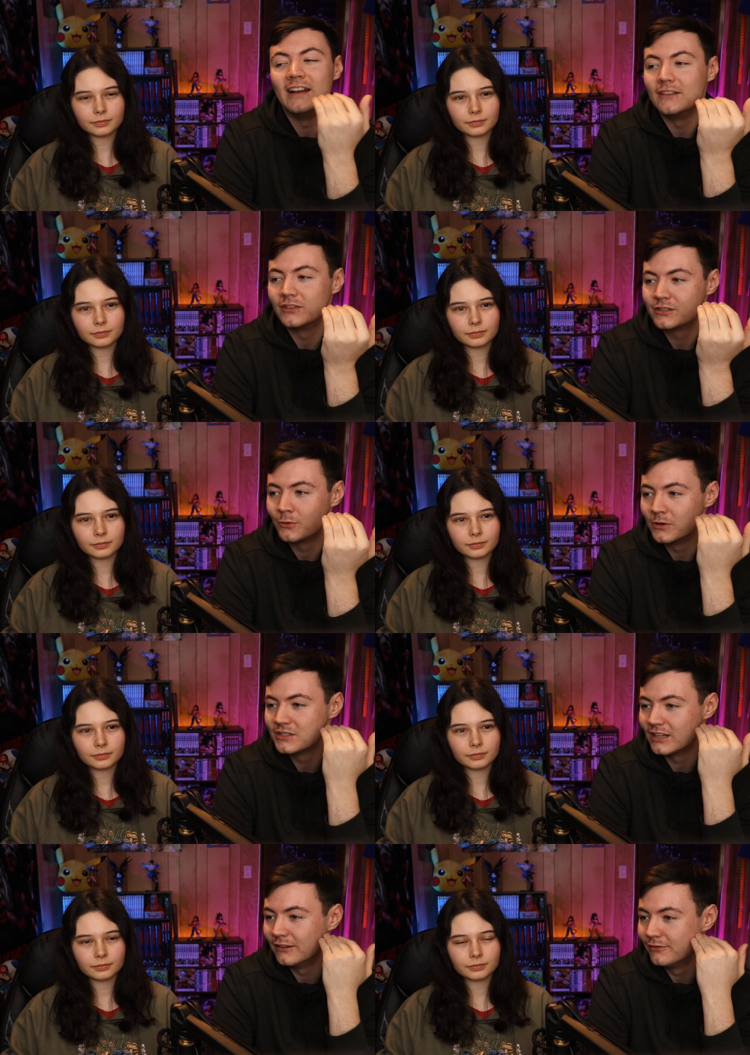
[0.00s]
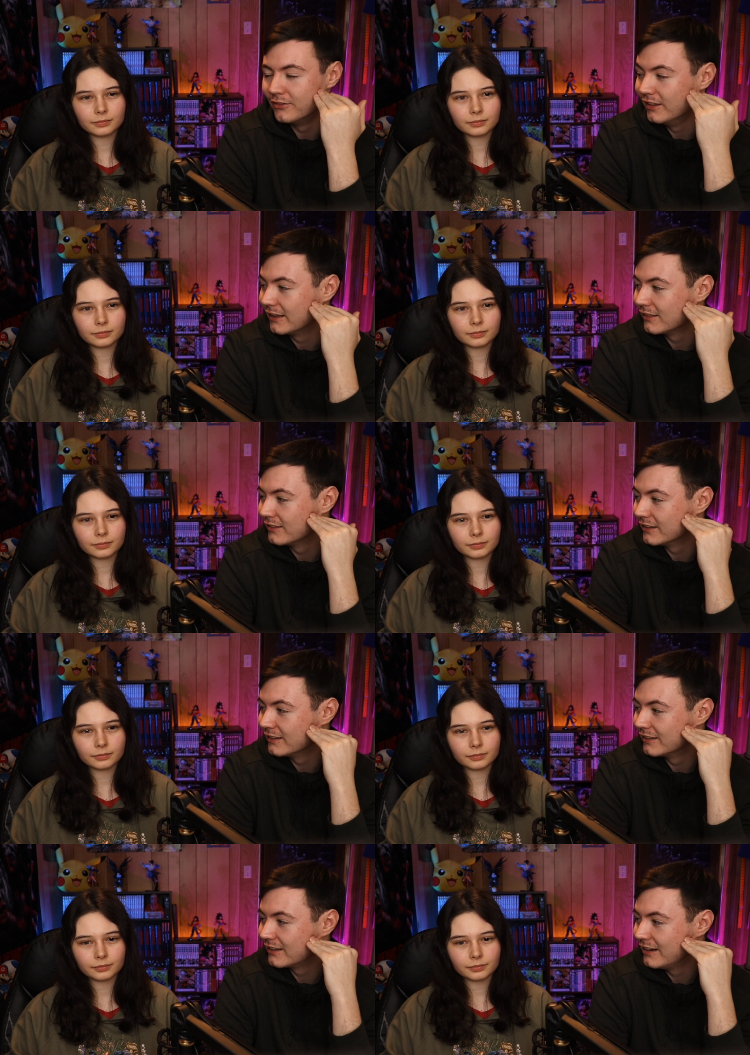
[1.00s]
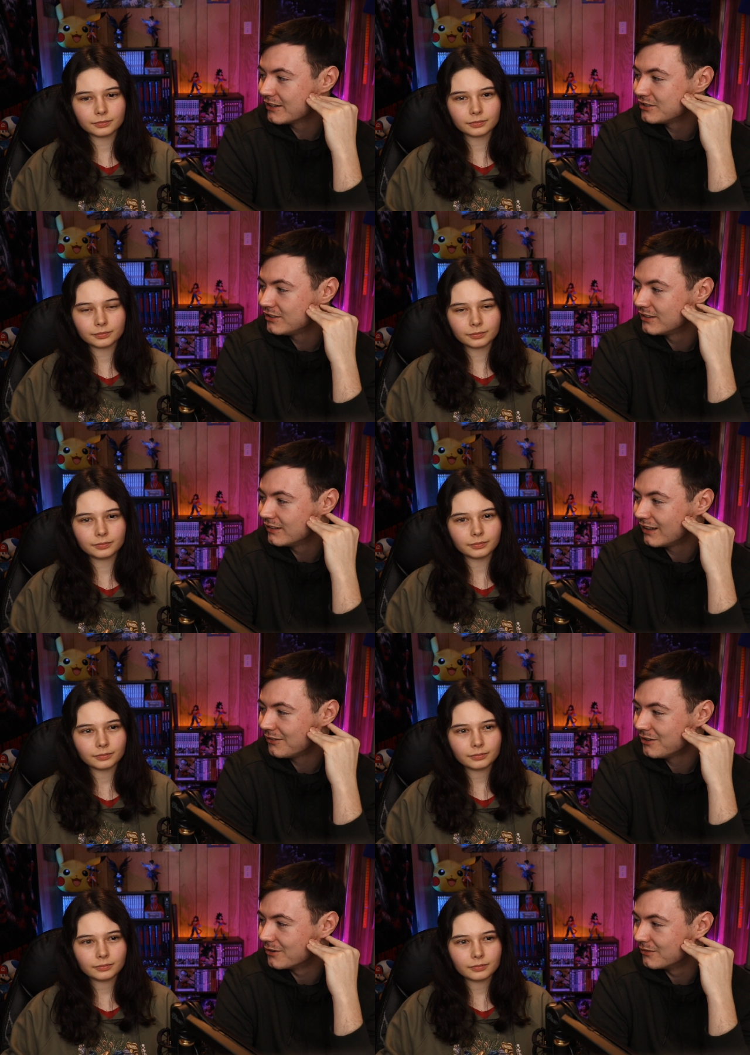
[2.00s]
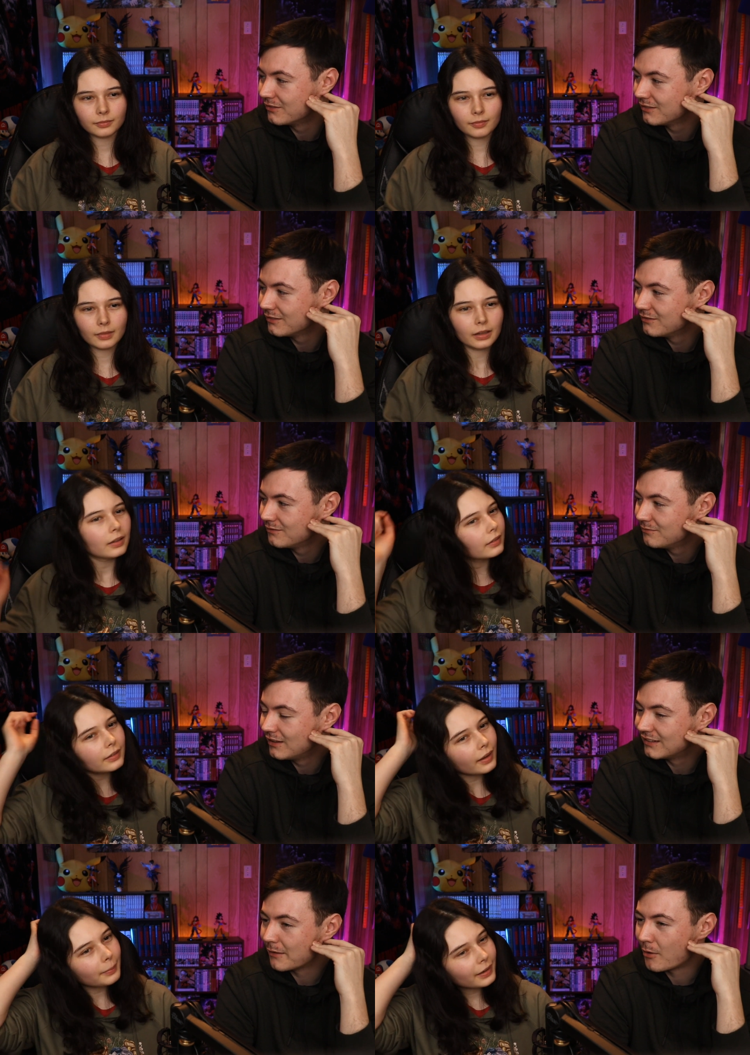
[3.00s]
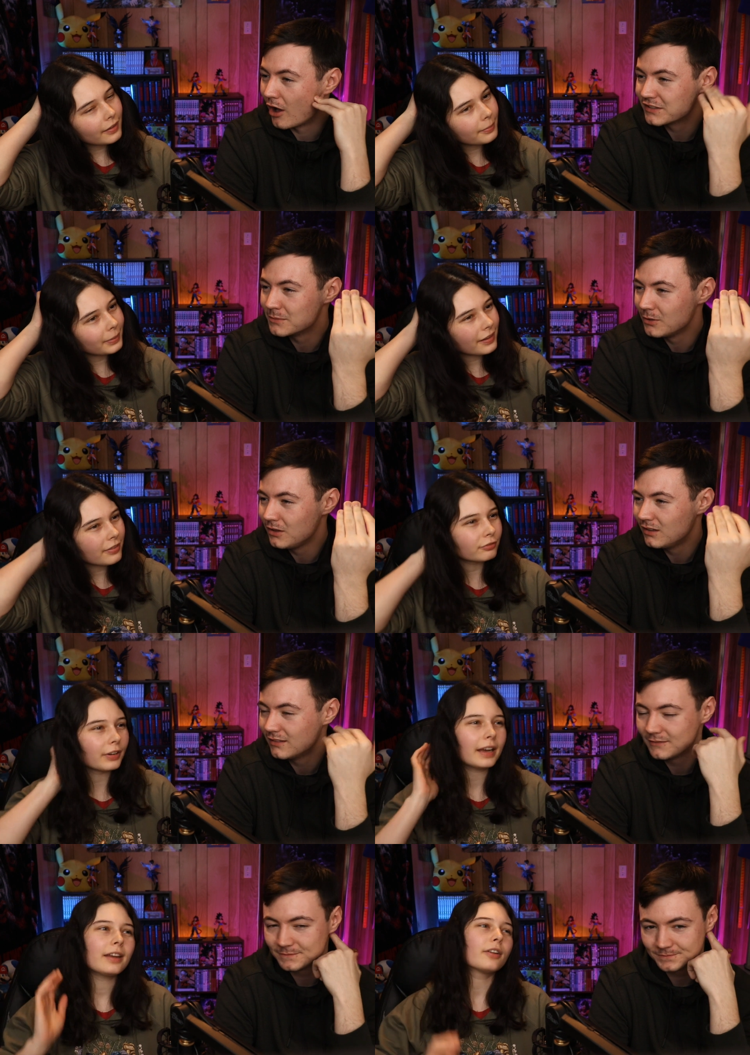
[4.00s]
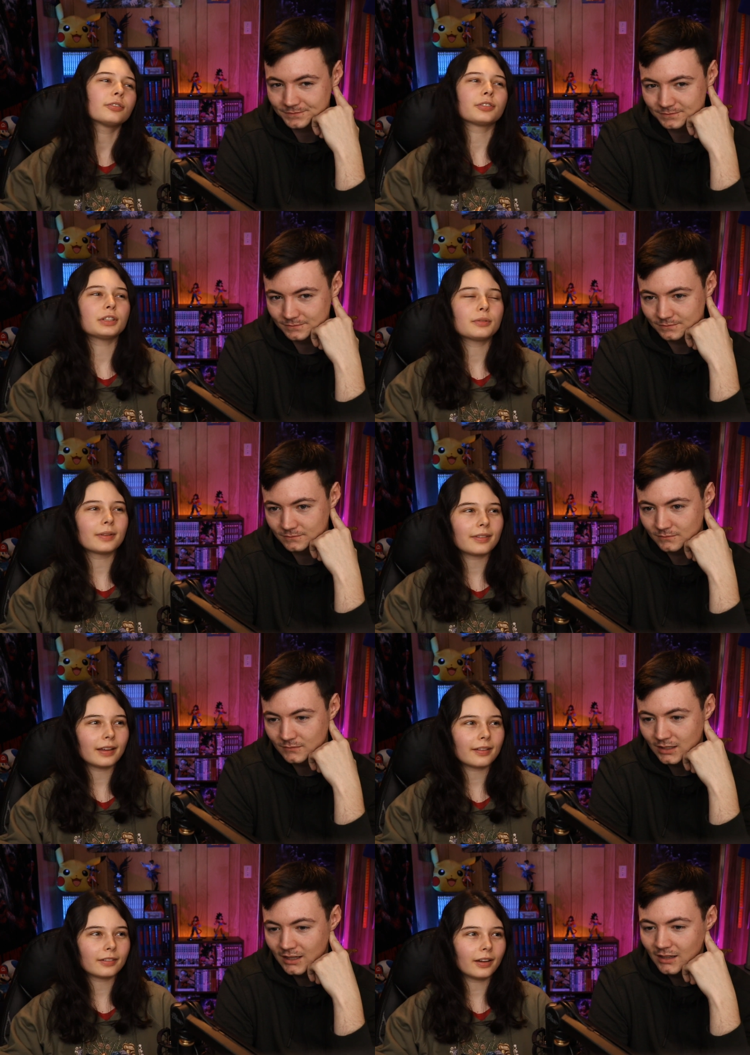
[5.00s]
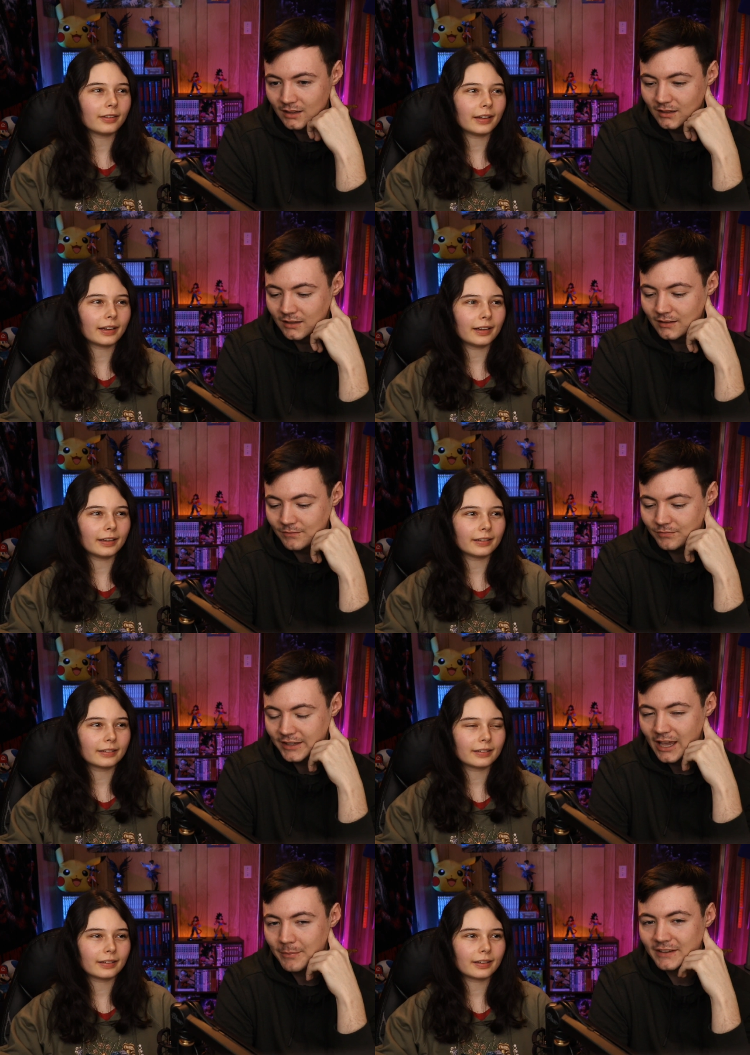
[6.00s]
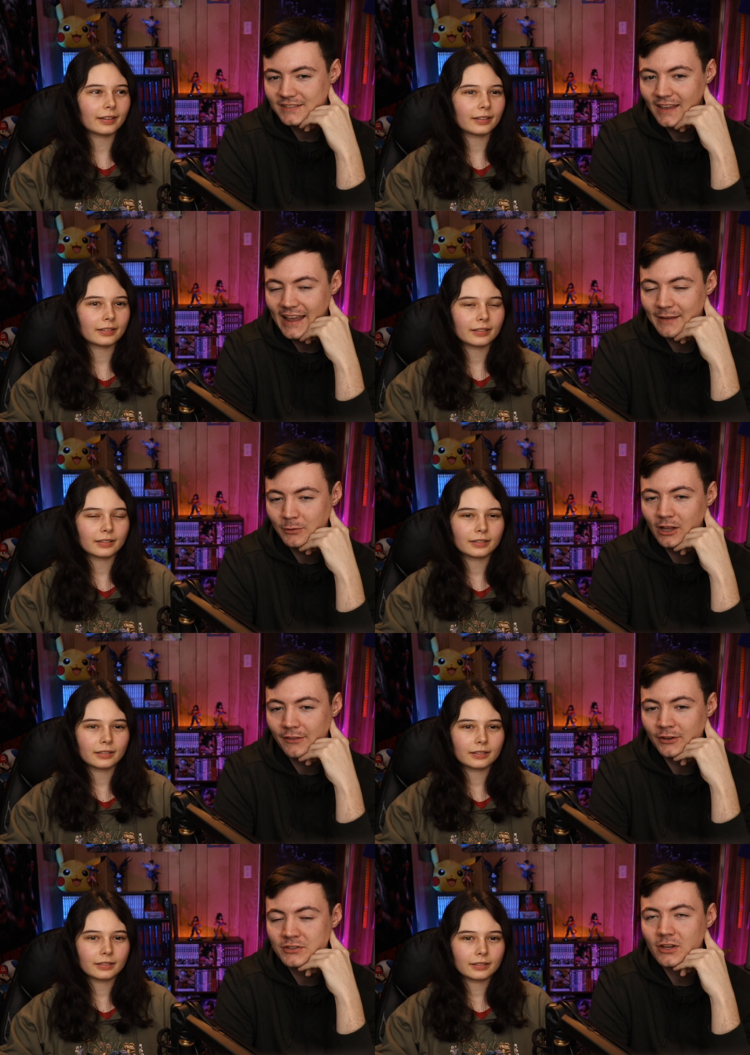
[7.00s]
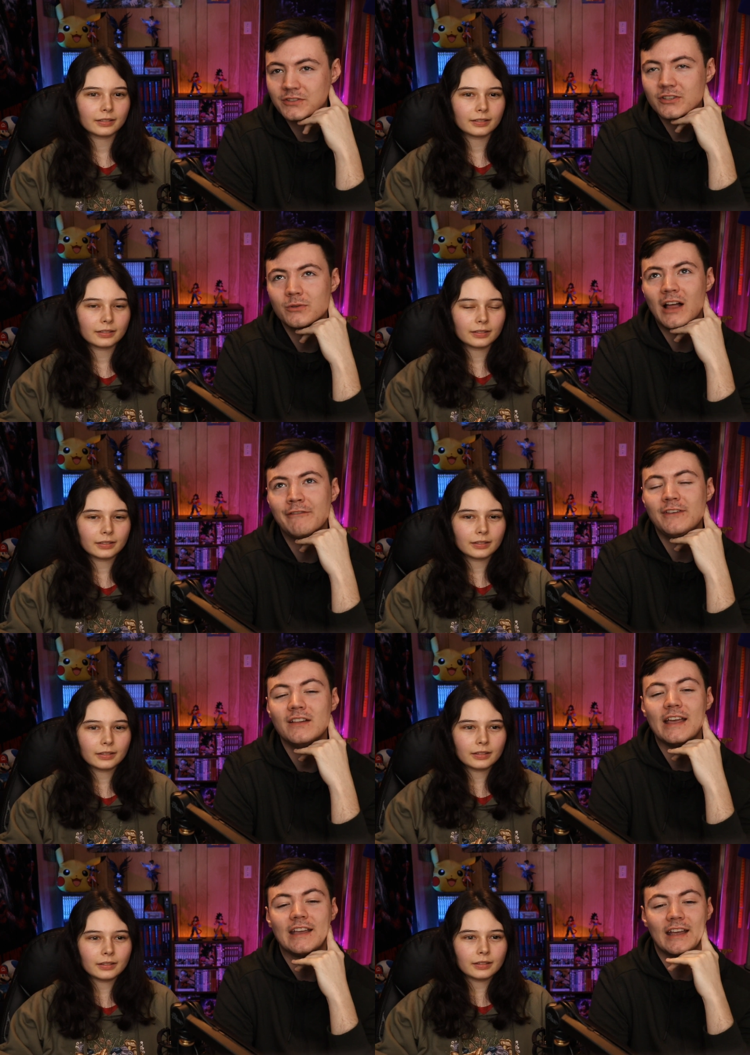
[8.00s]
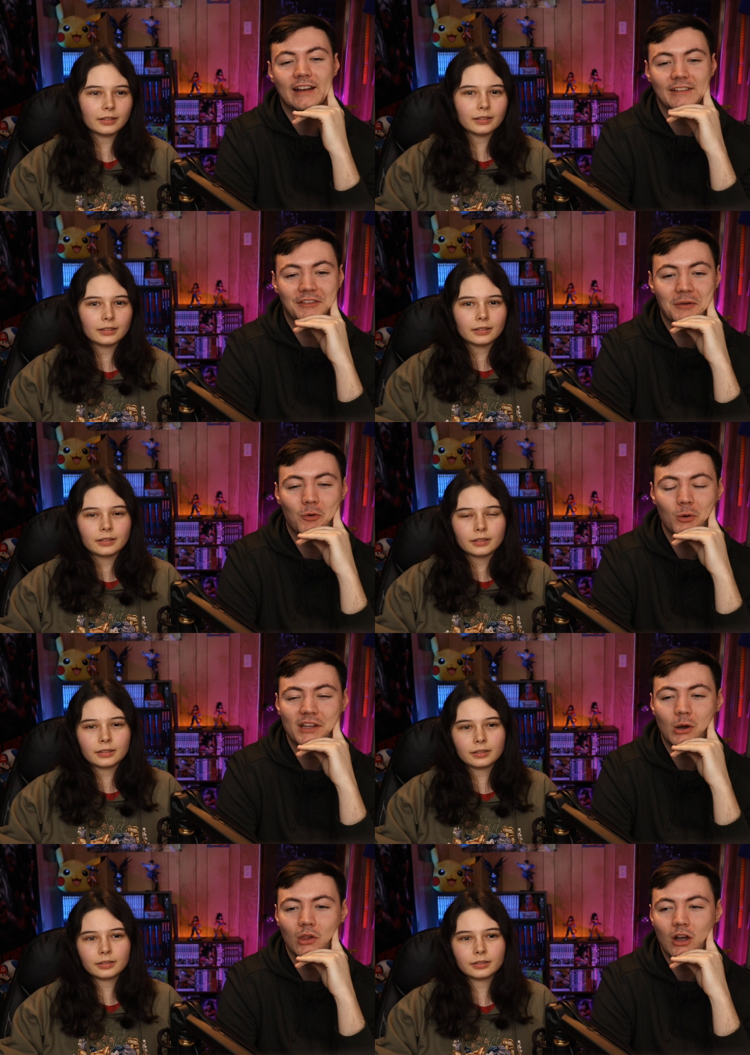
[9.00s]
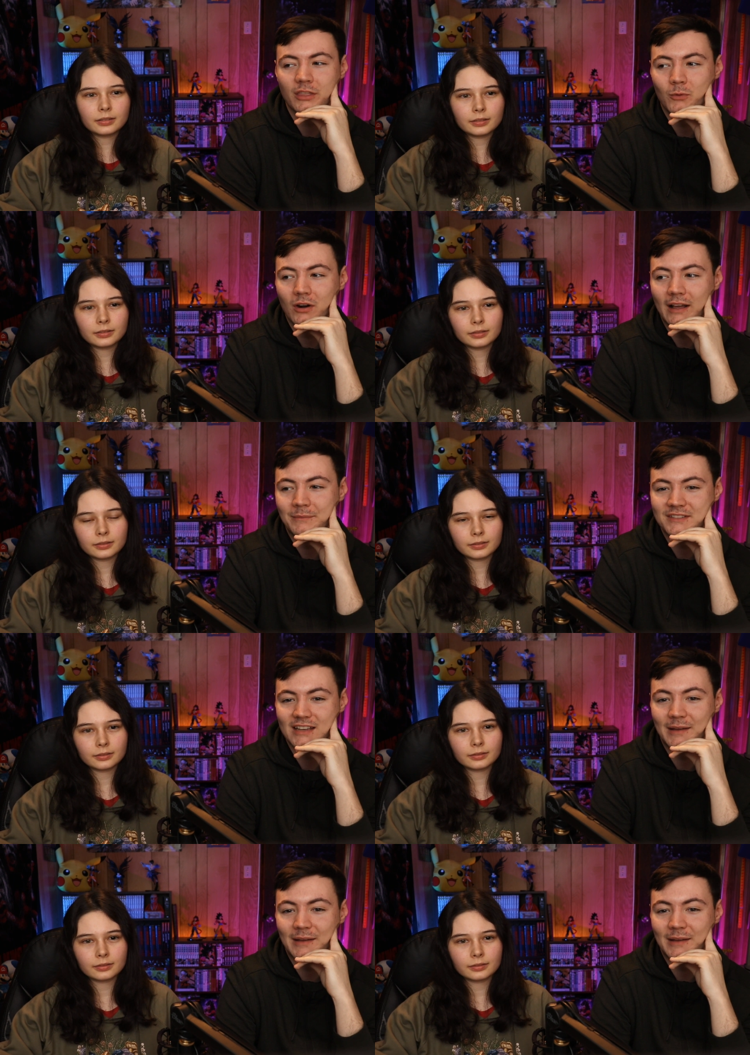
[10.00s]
Speaker 1: Finding the source of like the the connection? I don't know. Is yeah, that but possible? It's, but it's
Speaker 2: radio frequency. It's not like a.
Speaker 1: Yeah, but it's like we all. There's also. I feel like eh, eh, the more we go along, the more I'm